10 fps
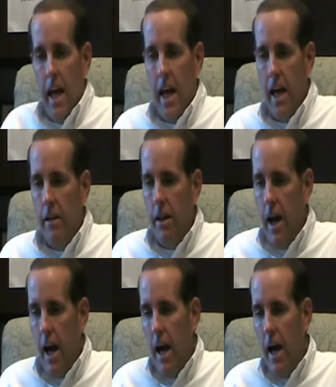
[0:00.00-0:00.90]
And
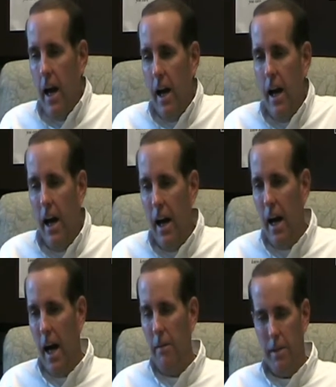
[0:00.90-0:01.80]

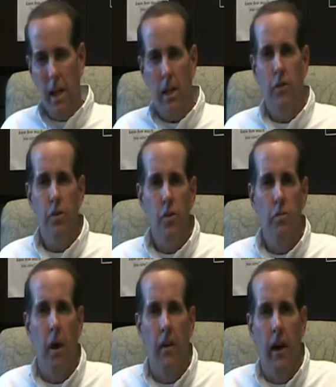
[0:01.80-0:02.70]
I'm kind of
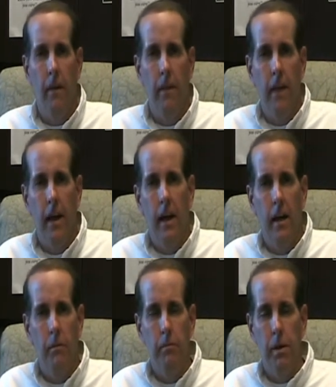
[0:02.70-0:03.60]
confused by that
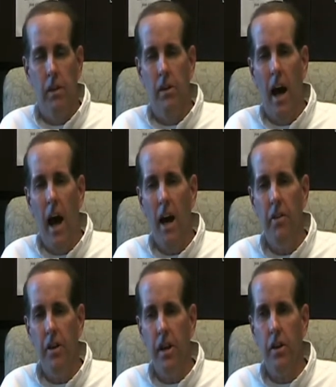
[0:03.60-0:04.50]
because
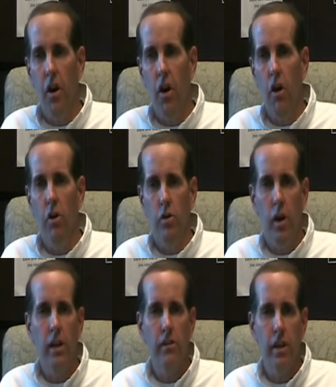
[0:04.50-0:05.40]
I think all
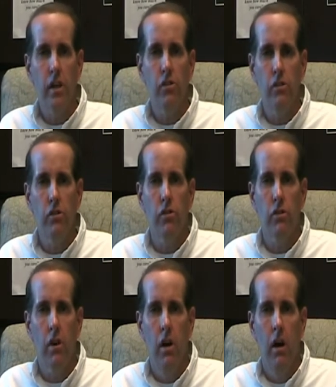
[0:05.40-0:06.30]
great
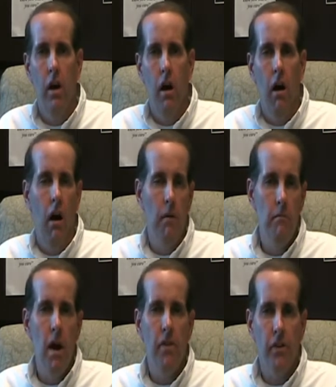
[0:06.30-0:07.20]
teachers are
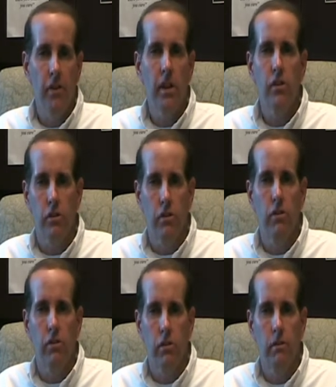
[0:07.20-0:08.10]
method
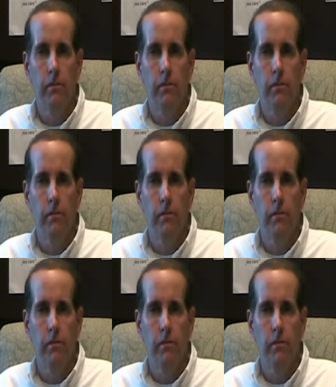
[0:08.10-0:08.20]
teachers.